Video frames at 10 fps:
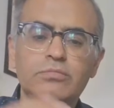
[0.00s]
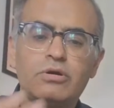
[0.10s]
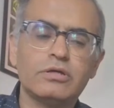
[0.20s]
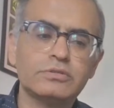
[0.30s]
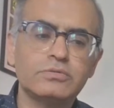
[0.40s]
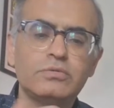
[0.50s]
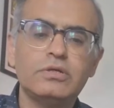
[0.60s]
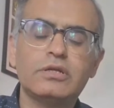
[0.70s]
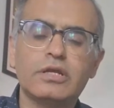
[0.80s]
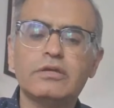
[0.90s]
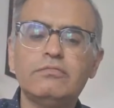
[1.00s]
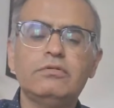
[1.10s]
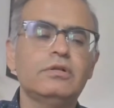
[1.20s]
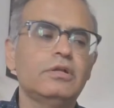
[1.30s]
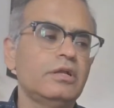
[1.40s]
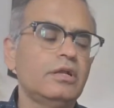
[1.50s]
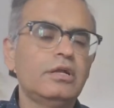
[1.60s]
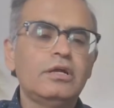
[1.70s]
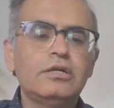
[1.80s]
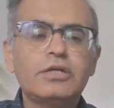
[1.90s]
box, Google Drive,
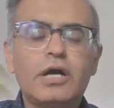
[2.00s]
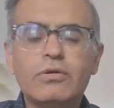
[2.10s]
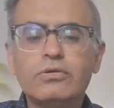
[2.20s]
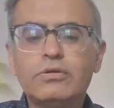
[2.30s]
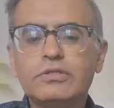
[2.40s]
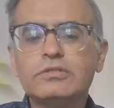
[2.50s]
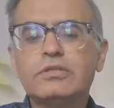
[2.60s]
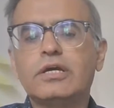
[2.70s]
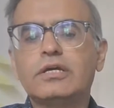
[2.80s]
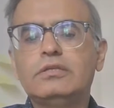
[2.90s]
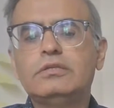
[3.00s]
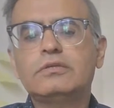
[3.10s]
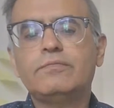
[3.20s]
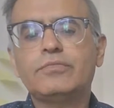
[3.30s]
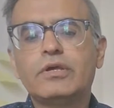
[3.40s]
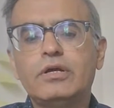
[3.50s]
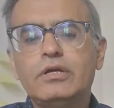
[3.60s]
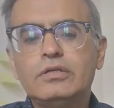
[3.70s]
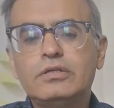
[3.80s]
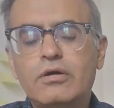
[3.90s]
download the slides,
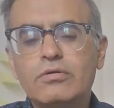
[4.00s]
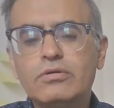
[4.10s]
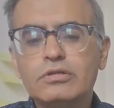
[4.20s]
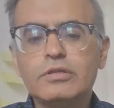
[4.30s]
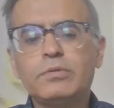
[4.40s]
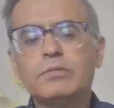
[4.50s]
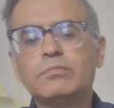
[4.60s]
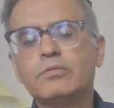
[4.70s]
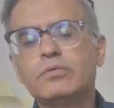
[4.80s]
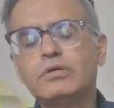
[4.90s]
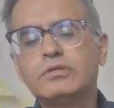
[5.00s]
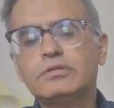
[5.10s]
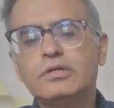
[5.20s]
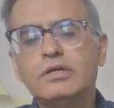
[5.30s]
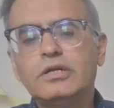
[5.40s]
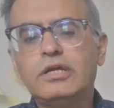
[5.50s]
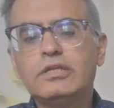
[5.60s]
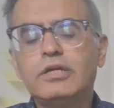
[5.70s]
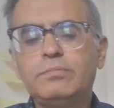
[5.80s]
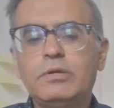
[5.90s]
download the paperwork, take
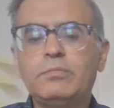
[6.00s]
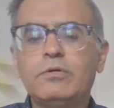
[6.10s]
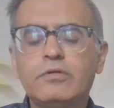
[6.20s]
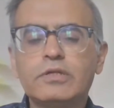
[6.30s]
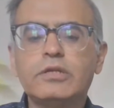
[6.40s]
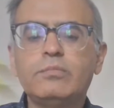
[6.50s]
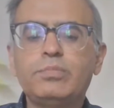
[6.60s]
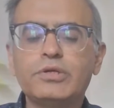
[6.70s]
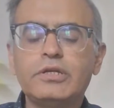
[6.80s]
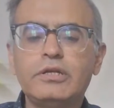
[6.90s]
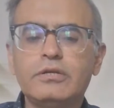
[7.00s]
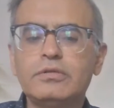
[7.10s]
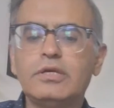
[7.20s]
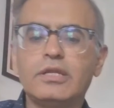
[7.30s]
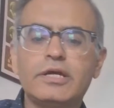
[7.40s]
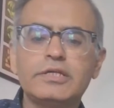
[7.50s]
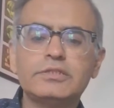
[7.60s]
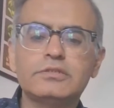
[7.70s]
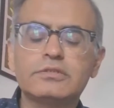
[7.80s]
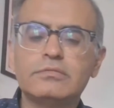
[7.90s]
that paperwork, then put it into the LIS
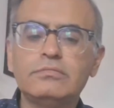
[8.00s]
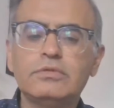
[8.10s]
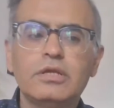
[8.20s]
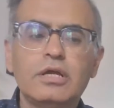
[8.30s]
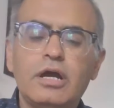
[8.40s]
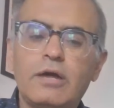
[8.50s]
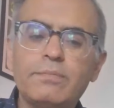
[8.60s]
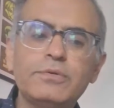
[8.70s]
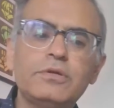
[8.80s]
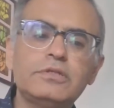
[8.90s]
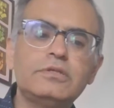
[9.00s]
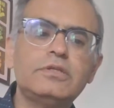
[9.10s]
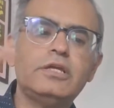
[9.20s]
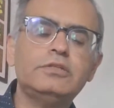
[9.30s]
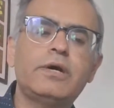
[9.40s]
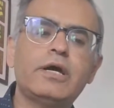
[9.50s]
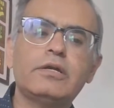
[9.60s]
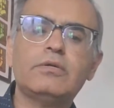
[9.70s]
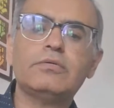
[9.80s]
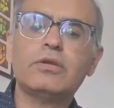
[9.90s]
system, upload the slides back
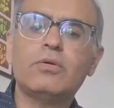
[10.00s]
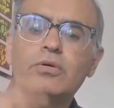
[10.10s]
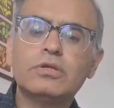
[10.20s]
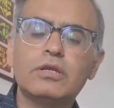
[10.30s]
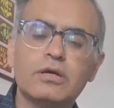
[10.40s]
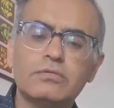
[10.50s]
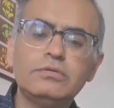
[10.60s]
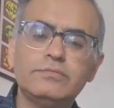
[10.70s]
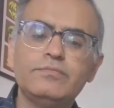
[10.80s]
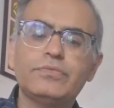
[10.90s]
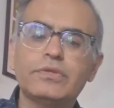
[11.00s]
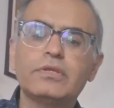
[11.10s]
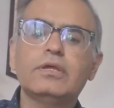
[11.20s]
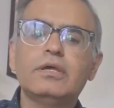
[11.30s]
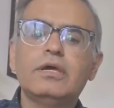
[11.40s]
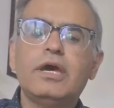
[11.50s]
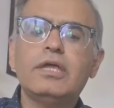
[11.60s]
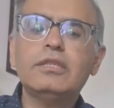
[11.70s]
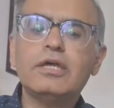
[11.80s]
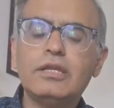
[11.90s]
into their own cloud,
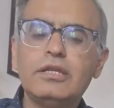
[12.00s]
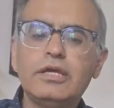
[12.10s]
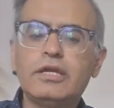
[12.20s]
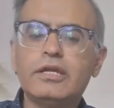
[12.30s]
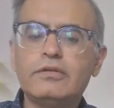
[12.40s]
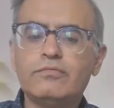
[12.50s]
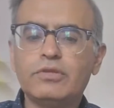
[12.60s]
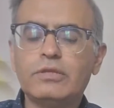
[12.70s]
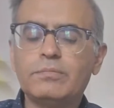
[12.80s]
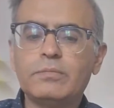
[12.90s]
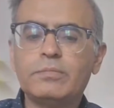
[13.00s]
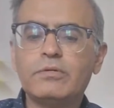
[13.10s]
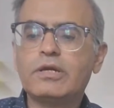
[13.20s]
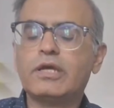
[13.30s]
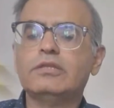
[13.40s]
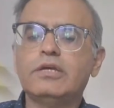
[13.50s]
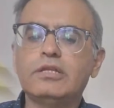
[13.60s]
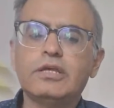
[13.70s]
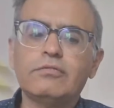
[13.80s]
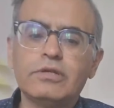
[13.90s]
and then link it with the paperwork and
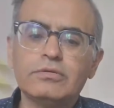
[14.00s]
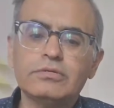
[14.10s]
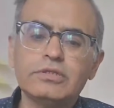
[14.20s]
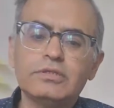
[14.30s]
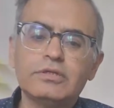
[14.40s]
then give it to the